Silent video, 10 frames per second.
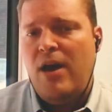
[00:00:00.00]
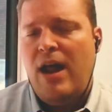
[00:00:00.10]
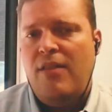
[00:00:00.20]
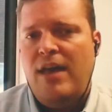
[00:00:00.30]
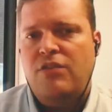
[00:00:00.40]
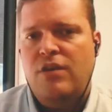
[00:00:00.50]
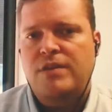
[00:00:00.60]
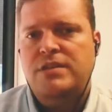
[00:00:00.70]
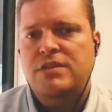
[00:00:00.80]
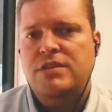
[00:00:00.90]
about how that
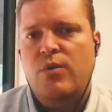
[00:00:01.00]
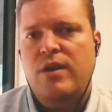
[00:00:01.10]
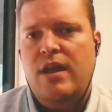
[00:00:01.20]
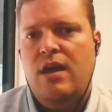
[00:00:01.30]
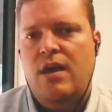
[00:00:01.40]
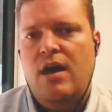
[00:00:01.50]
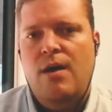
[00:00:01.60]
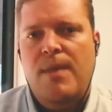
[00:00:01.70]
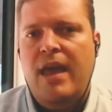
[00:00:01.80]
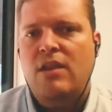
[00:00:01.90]
service is going to
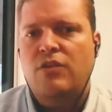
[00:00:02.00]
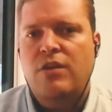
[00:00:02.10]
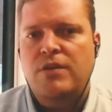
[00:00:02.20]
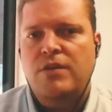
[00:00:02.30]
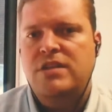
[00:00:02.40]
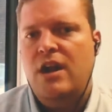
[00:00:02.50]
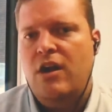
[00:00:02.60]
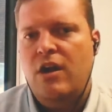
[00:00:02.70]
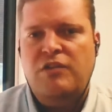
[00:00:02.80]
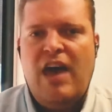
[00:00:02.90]
um, handle different
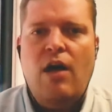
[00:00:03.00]
scenarios.